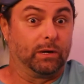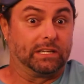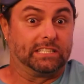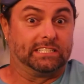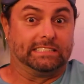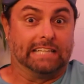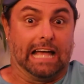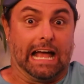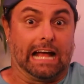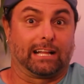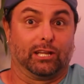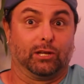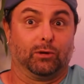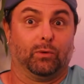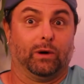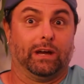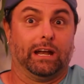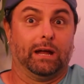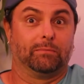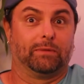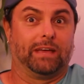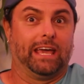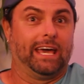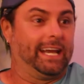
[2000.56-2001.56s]
exactly what
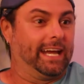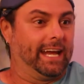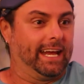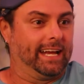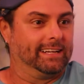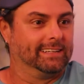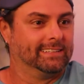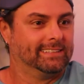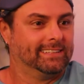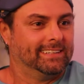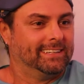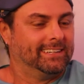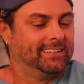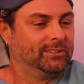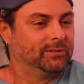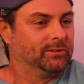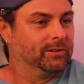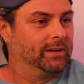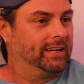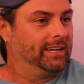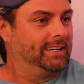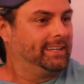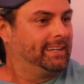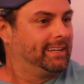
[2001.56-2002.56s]
I'm getting.
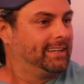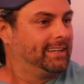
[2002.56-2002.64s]
Right.